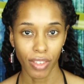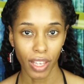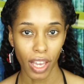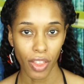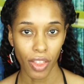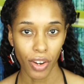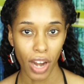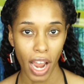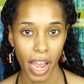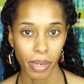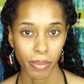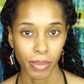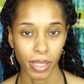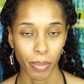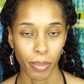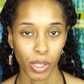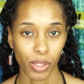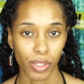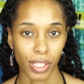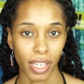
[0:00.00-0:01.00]
the other items
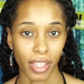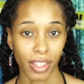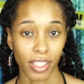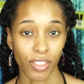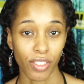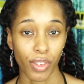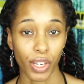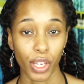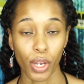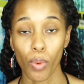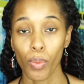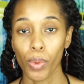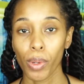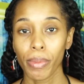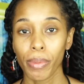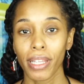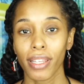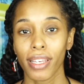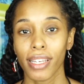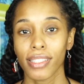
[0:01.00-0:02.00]
I'm using in this video will
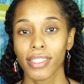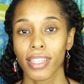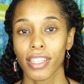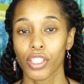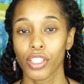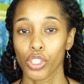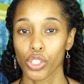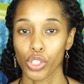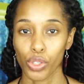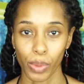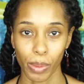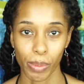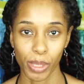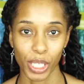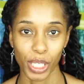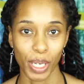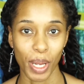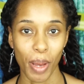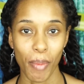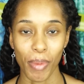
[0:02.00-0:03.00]
be linked in the
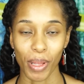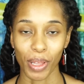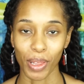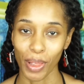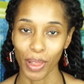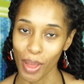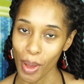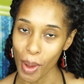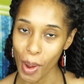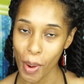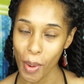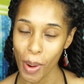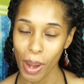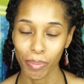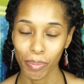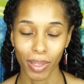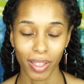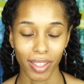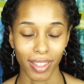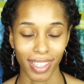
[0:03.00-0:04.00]
description below.
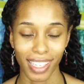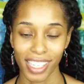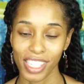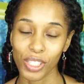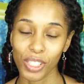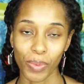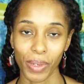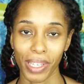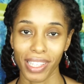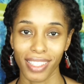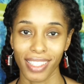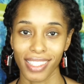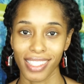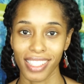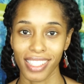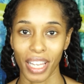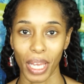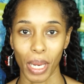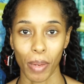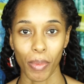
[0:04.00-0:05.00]
Please read the
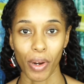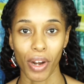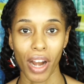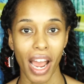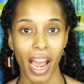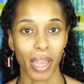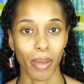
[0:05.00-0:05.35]
disclaimer. I